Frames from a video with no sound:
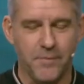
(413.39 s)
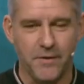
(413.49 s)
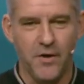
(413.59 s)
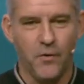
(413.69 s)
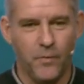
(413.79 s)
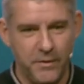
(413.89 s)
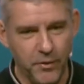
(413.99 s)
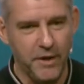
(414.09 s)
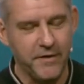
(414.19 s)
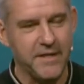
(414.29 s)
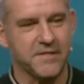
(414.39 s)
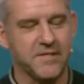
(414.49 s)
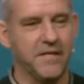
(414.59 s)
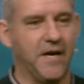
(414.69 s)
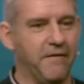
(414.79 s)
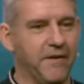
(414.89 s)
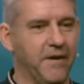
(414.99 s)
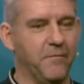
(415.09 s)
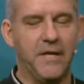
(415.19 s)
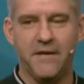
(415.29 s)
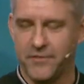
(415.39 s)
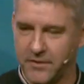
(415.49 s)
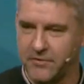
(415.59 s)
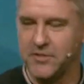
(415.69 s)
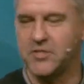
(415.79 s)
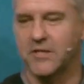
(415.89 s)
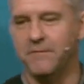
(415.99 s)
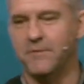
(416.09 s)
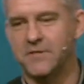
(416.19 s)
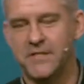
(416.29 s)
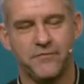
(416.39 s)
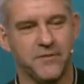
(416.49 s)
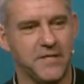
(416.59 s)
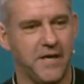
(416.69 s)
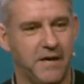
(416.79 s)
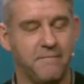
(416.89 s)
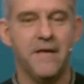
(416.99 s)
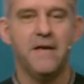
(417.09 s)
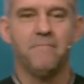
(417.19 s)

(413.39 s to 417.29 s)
But we were in a scenario, we lived on a Christian community for a time.